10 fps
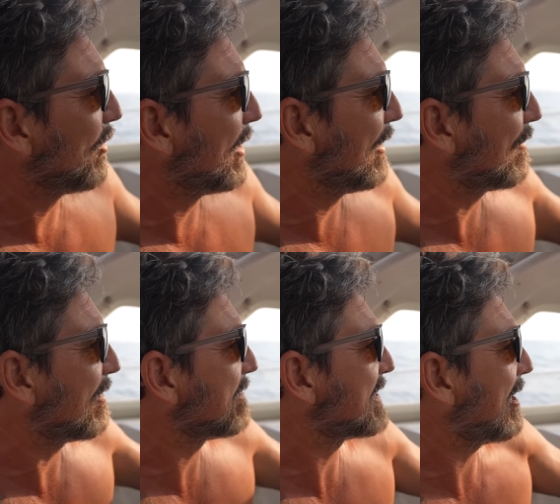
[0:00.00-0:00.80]
the way
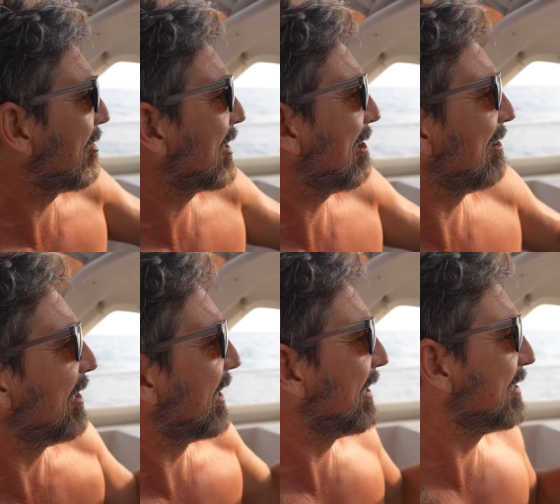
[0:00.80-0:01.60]
from South
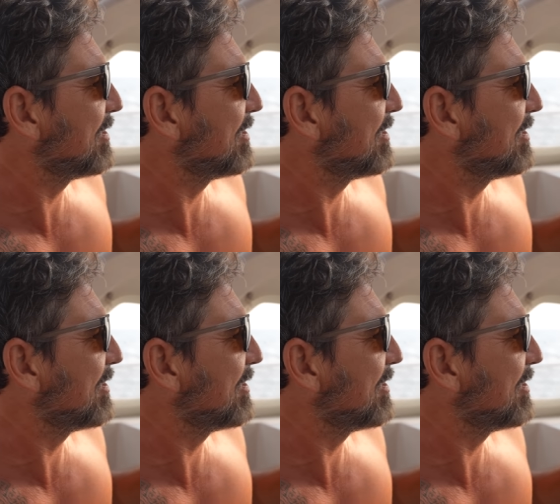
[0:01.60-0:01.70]
Carolina